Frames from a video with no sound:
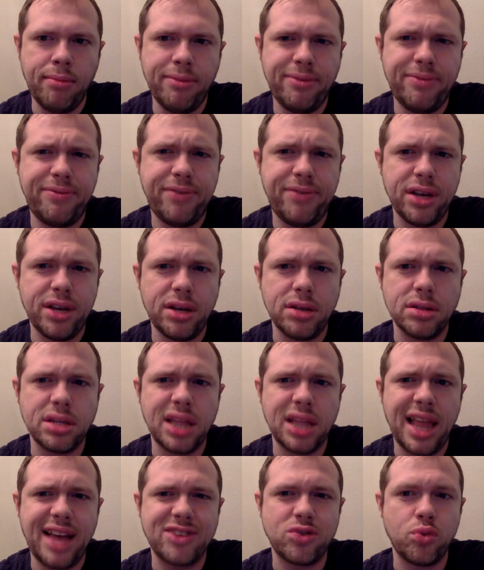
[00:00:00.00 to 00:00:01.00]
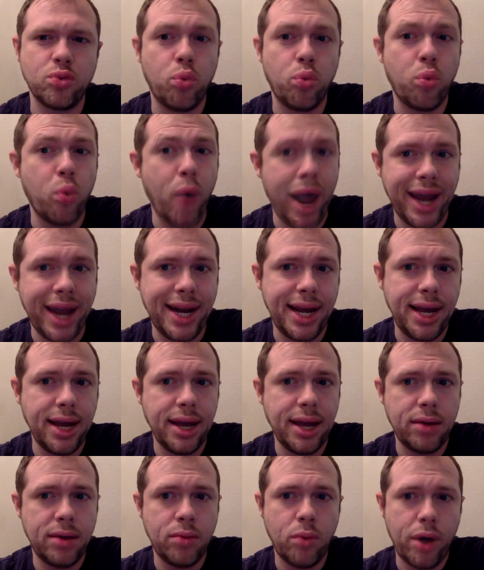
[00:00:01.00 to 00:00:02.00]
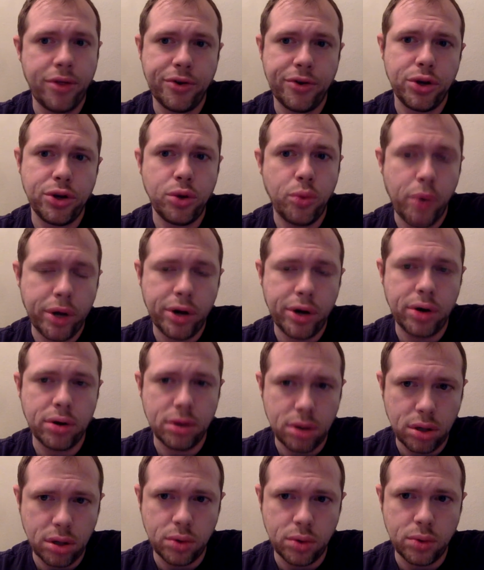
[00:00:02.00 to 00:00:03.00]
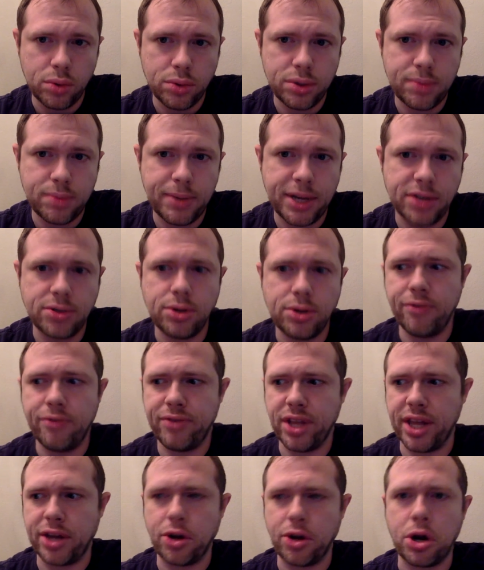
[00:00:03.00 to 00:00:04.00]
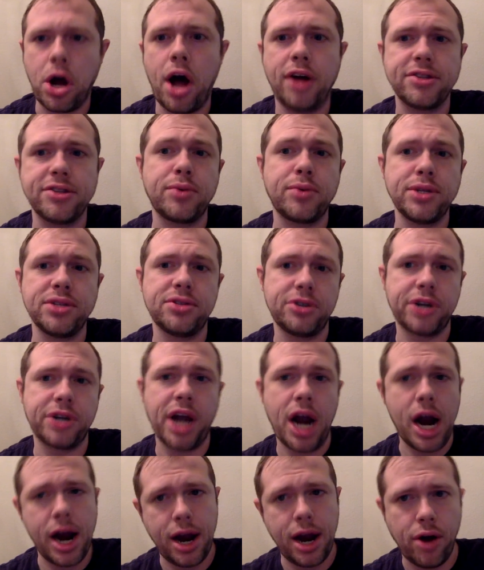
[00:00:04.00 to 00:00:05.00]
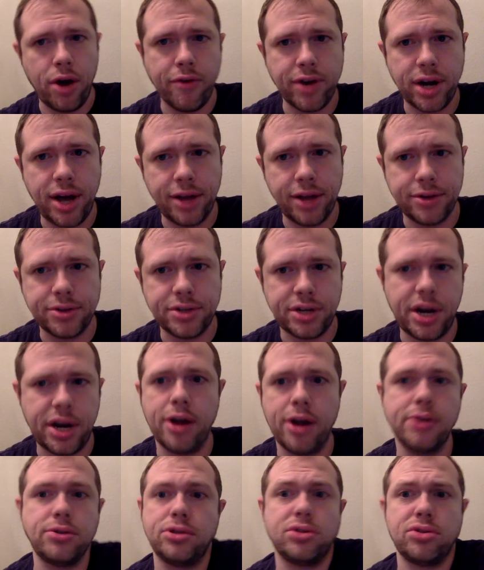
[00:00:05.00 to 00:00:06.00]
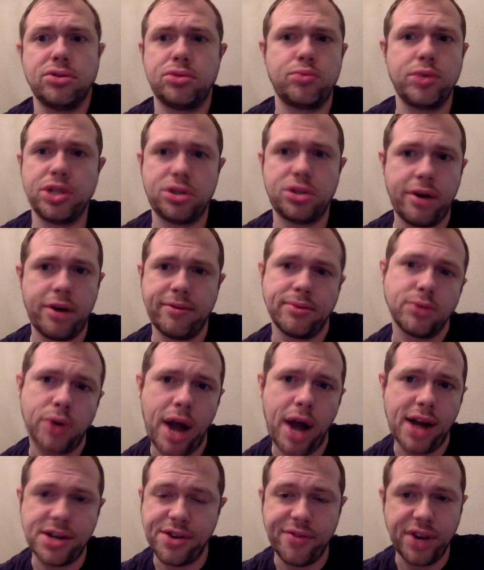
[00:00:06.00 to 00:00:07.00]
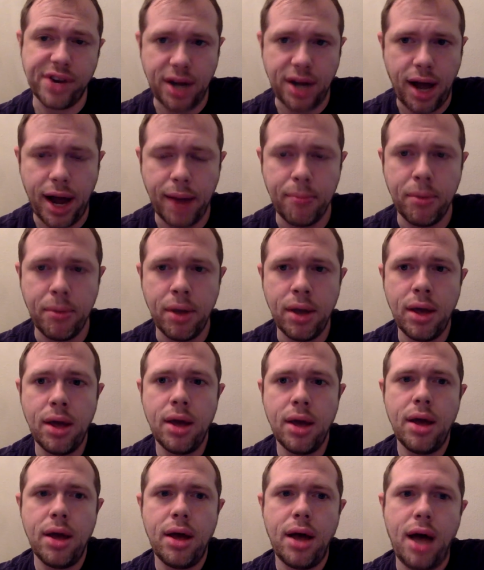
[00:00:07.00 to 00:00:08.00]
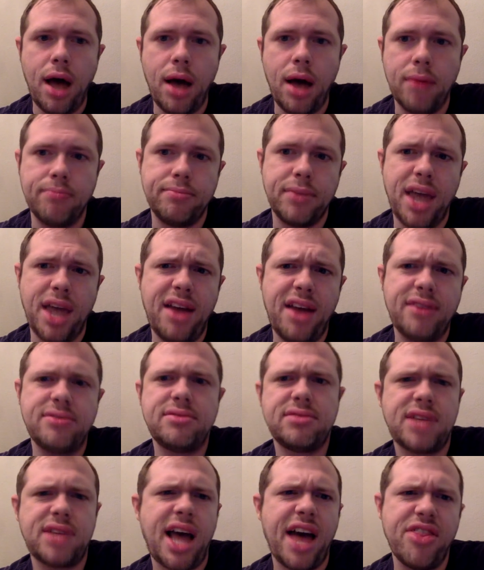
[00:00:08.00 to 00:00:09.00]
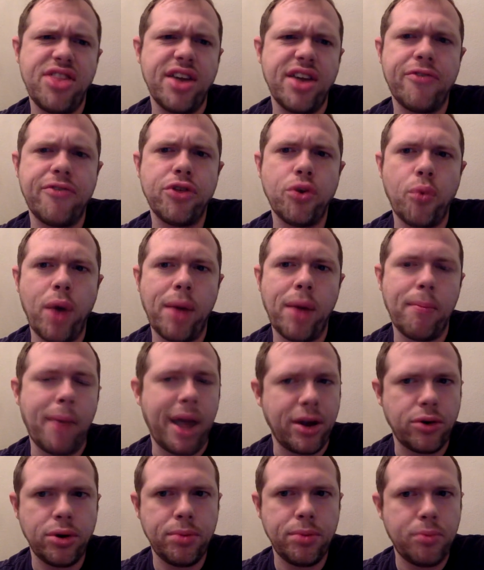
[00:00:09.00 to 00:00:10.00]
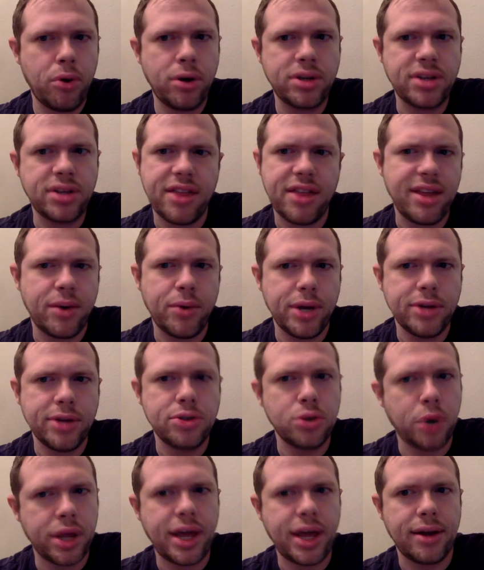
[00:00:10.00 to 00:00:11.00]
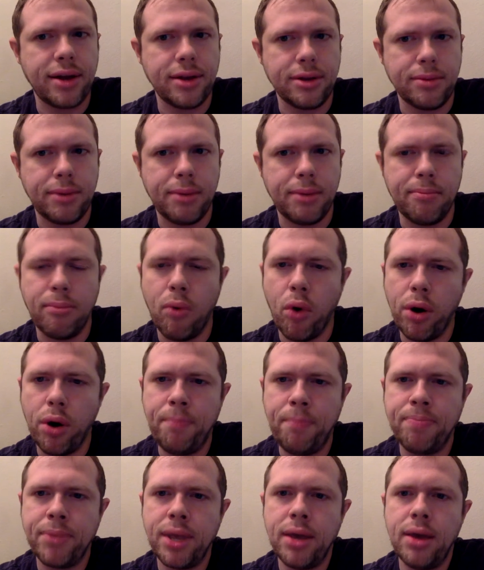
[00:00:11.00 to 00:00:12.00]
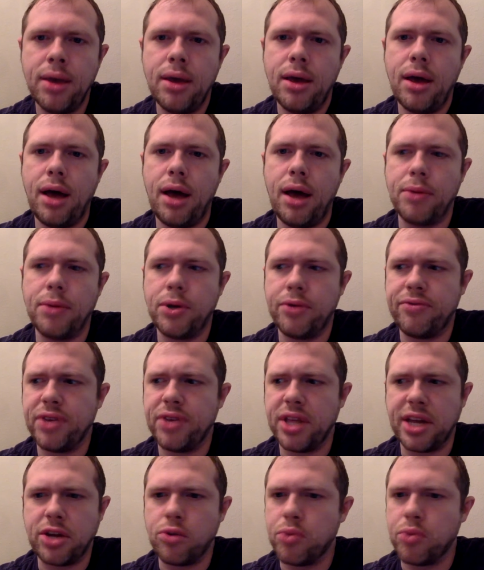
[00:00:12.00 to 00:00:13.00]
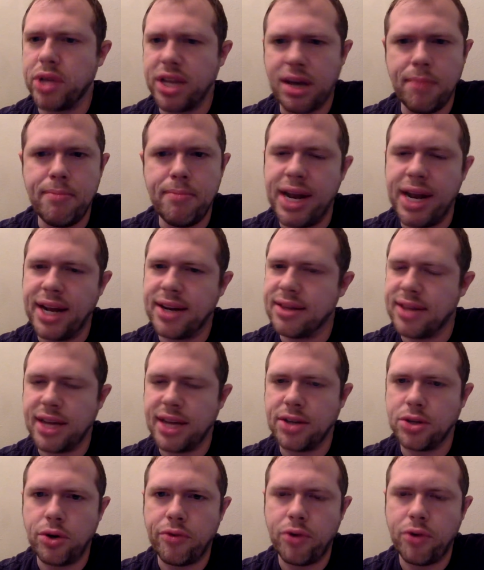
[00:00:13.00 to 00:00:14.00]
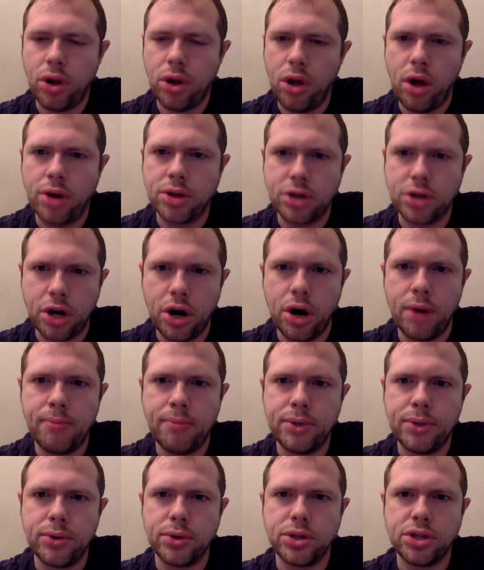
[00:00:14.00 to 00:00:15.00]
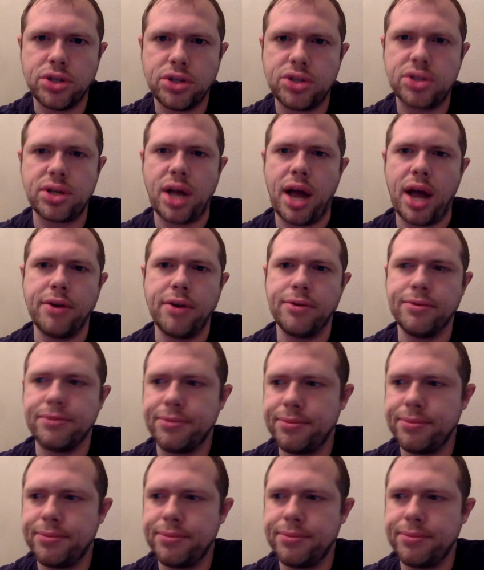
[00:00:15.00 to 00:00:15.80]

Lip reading: feels less weighty in whether you win or lose, because you don't feel like your consequences are carrying over to other scenarios. You're just restarting from scratch every time. And I think for the way my group works, I think we enjoy that a little bit more. You don't feel like you're really committing to things over a long term. You're just kind of,